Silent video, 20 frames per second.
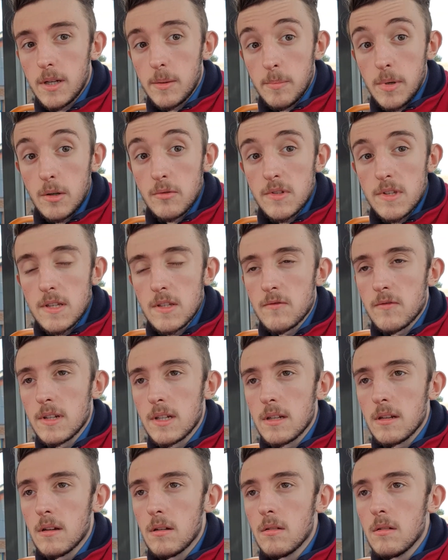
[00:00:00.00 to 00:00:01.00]
post this
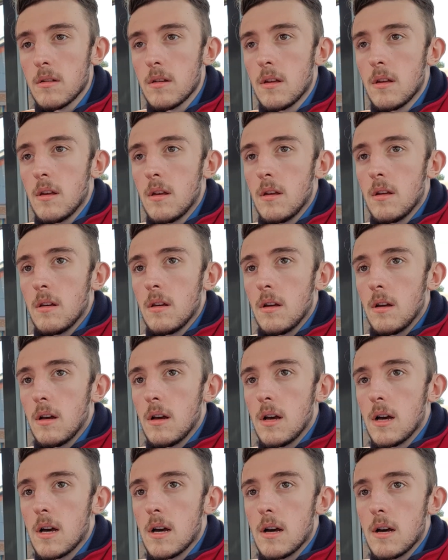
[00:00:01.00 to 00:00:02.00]
video.
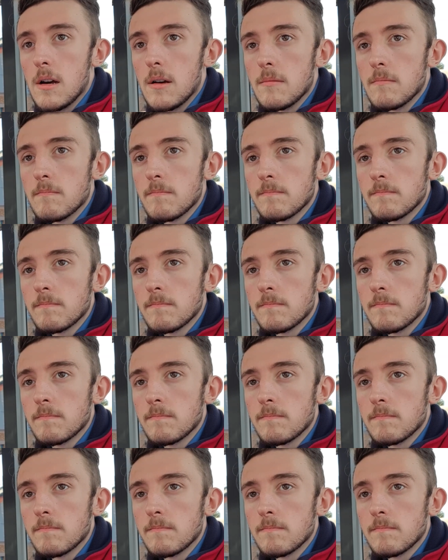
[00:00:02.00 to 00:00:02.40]
But